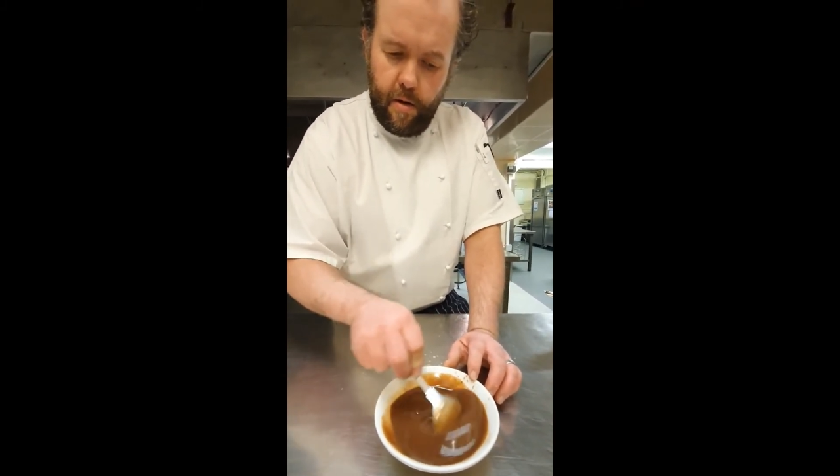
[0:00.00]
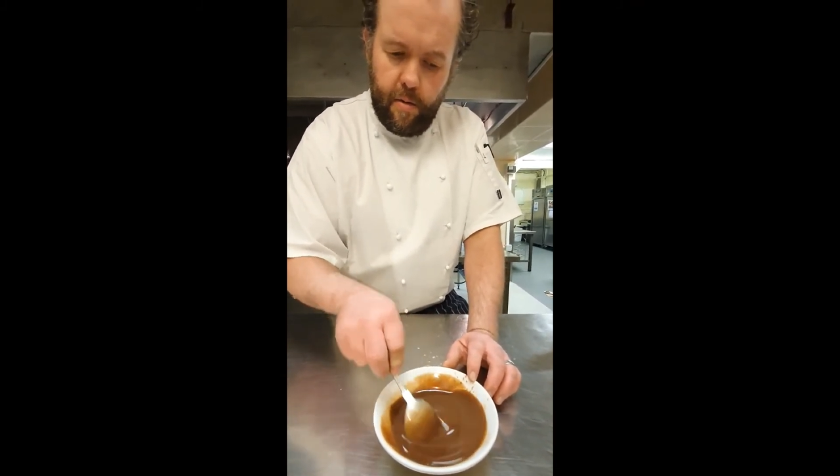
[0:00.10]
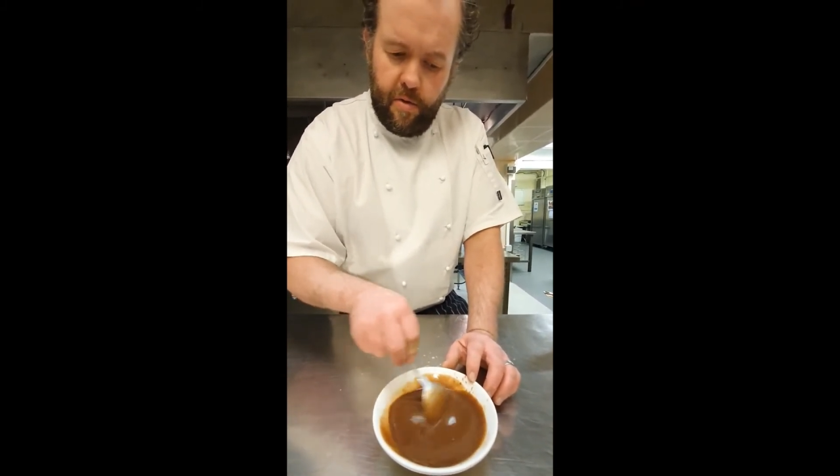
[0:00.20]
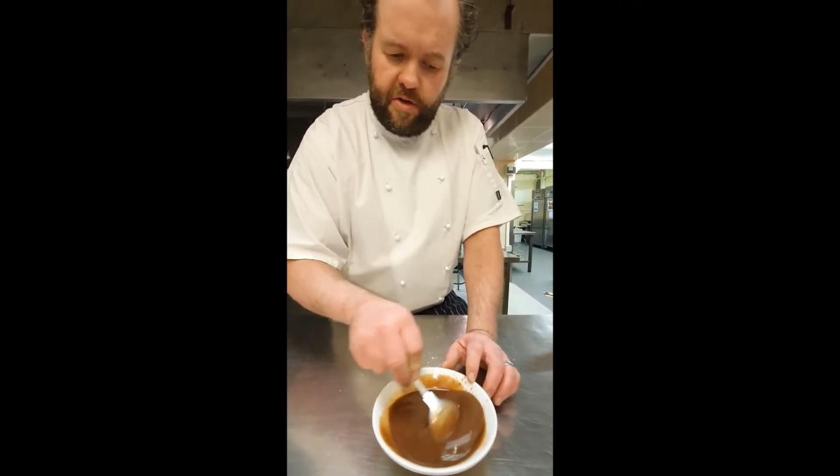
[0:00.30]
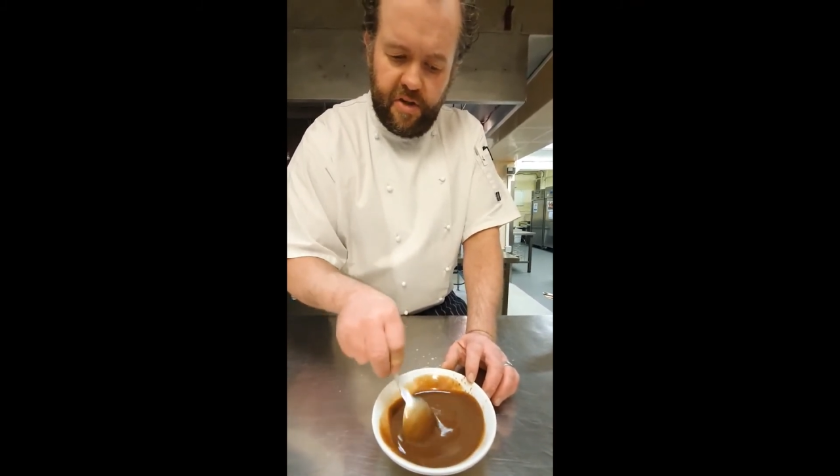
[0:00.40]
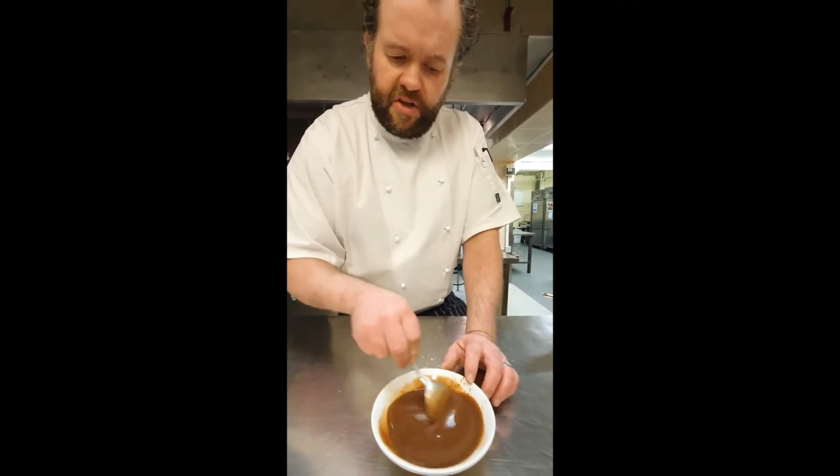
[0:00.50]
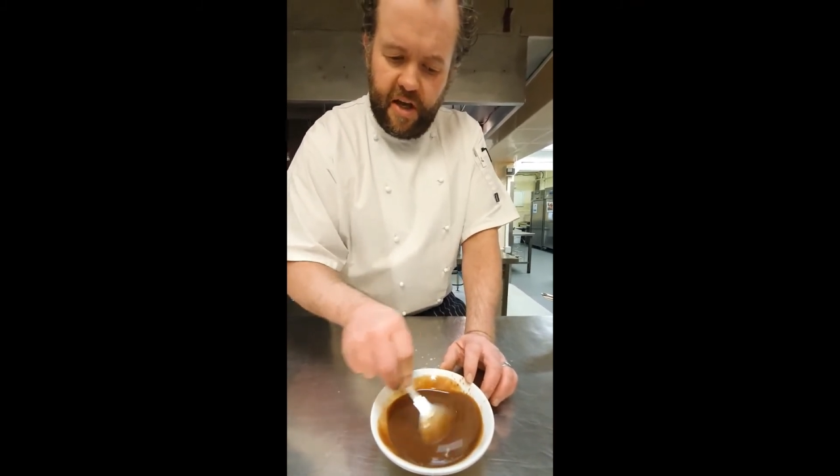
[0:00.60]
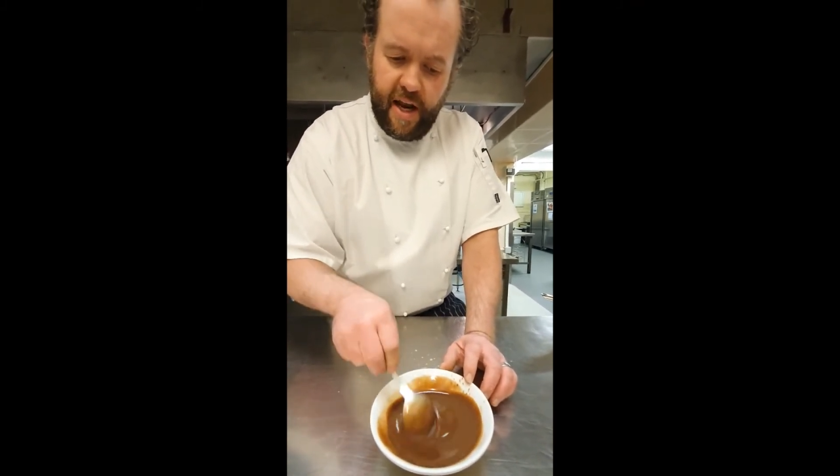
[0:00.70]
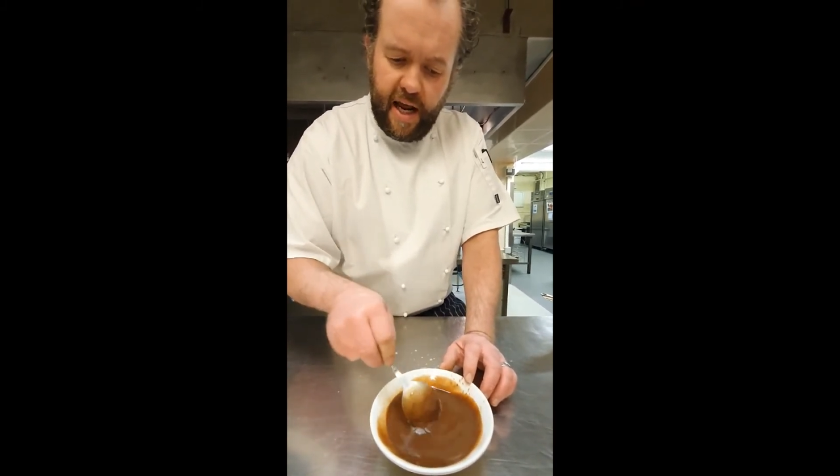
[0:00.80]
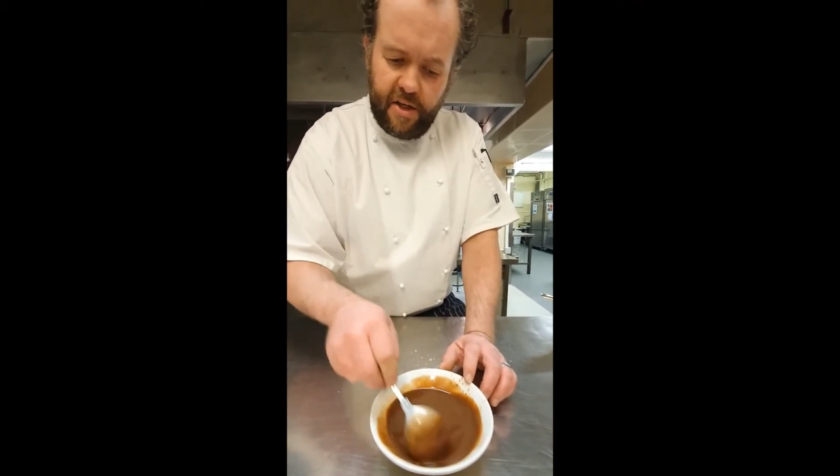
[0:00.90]
This is a
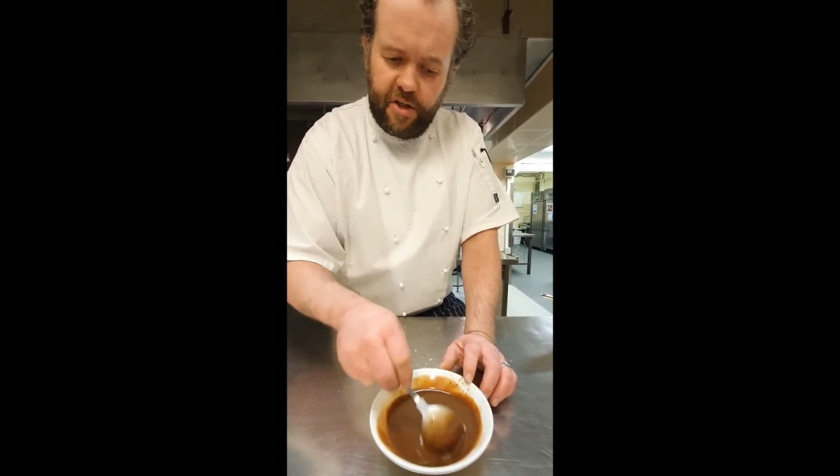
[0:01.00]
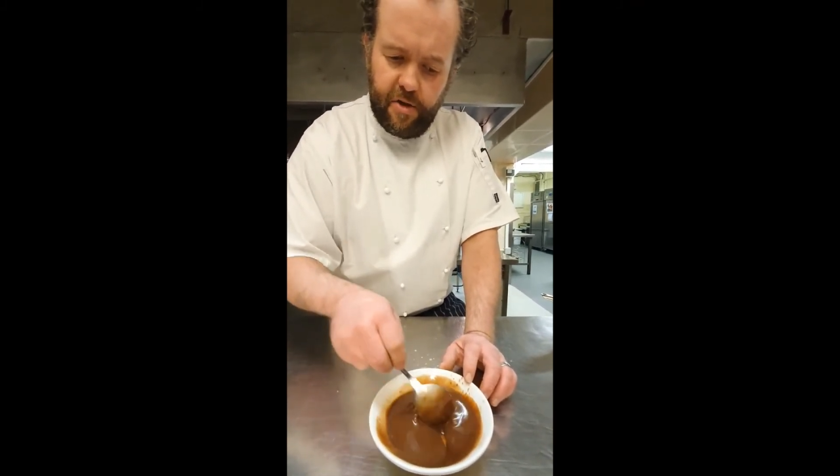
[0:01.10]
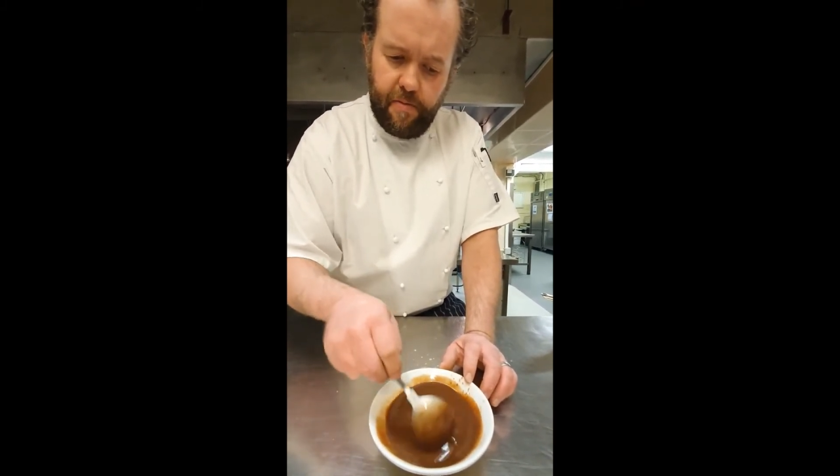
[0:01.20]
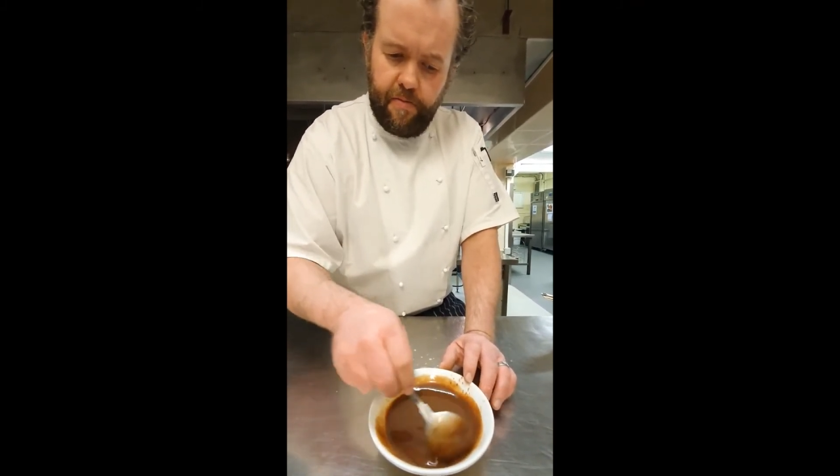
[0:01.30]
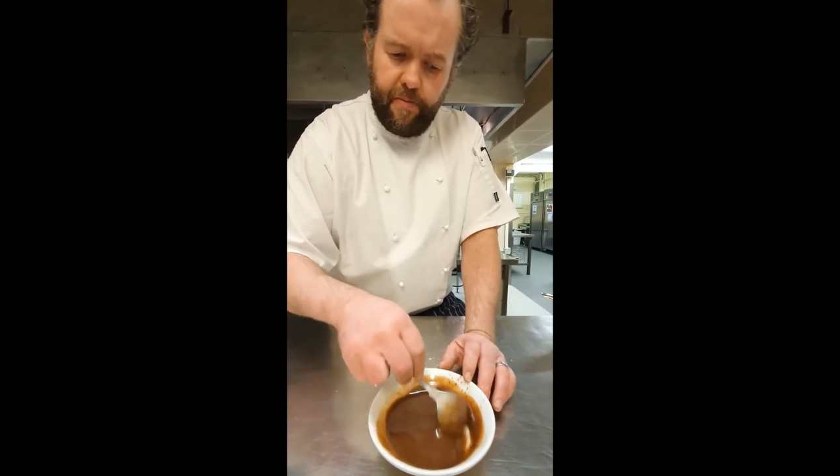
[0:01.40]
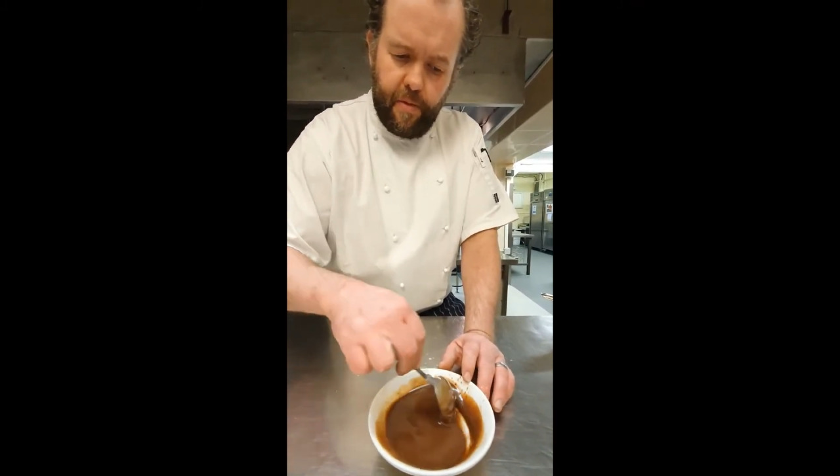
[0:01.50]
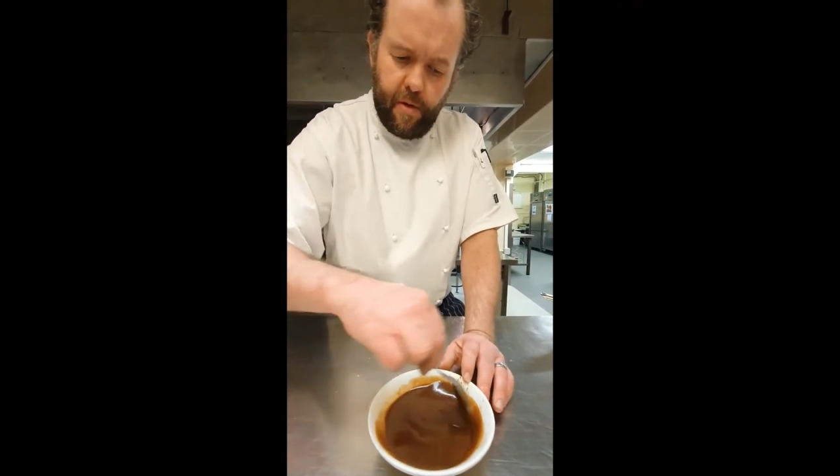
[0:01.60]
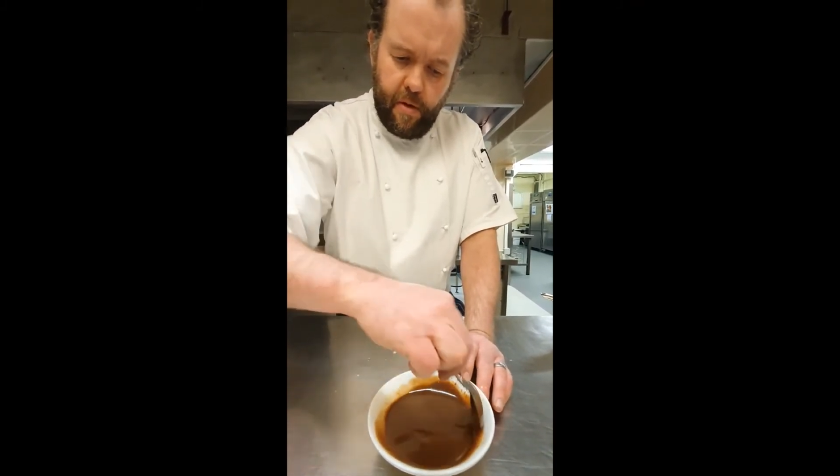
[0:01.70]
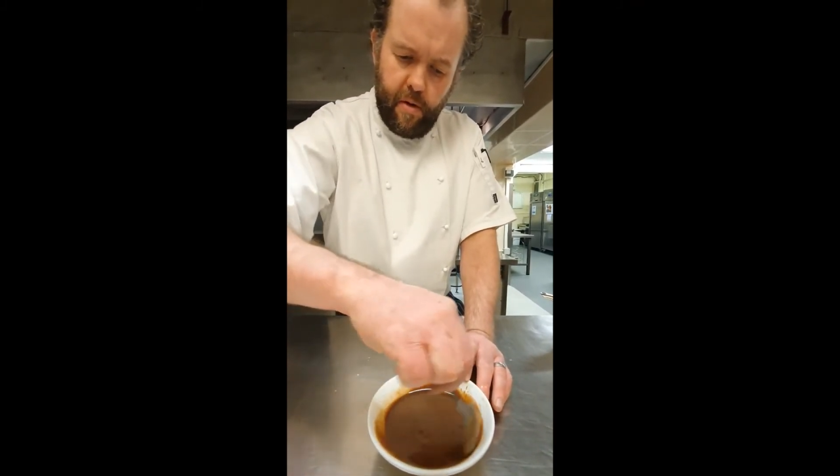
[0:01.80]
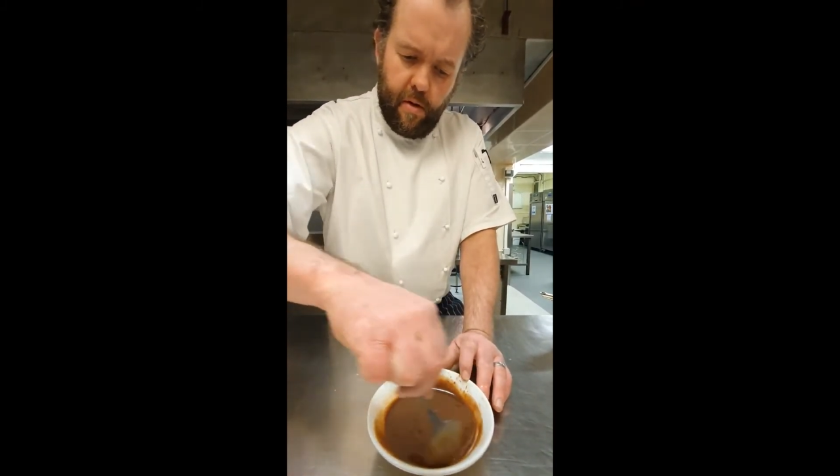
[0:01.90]
ganache
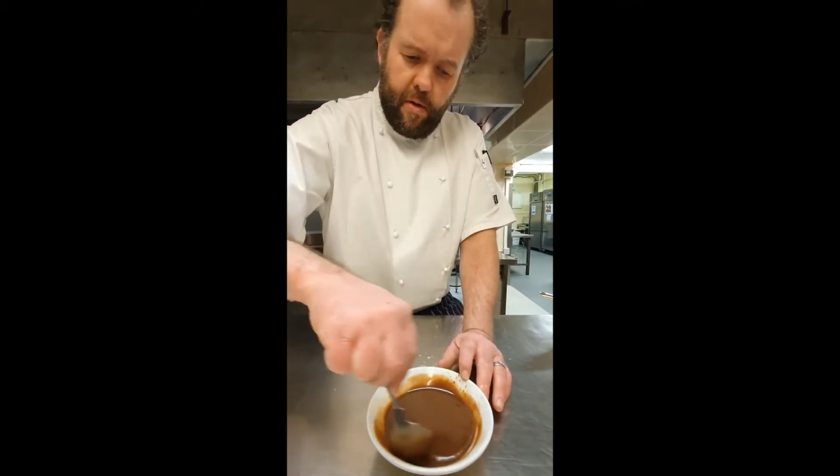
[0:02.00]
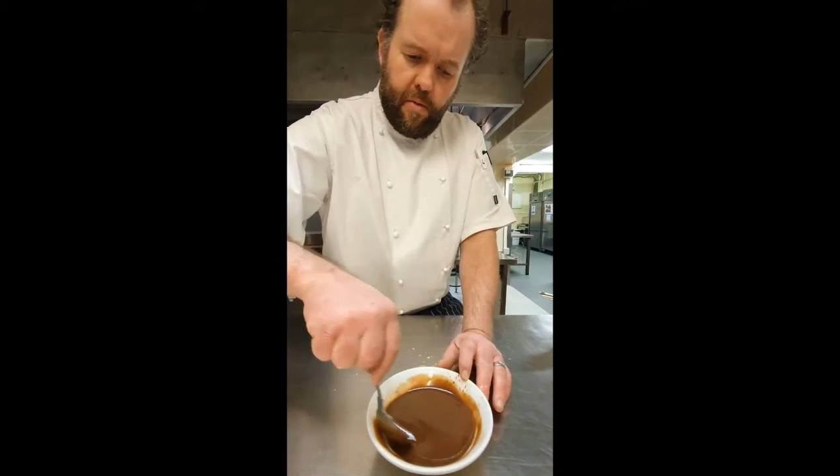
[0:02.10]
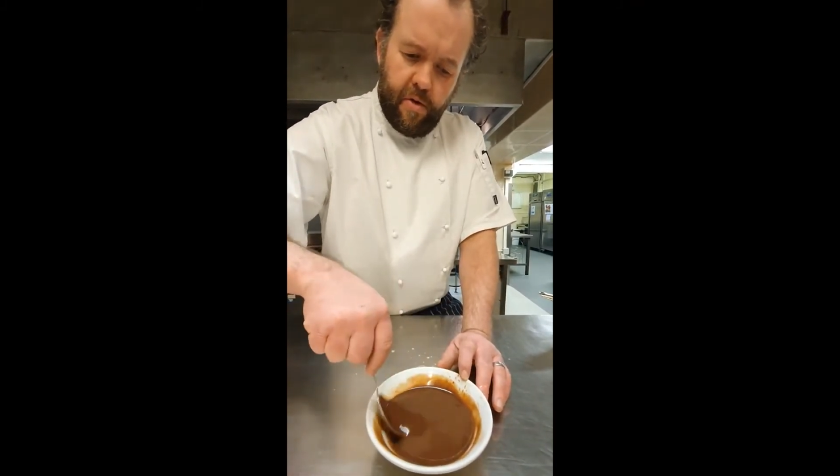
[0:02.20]
with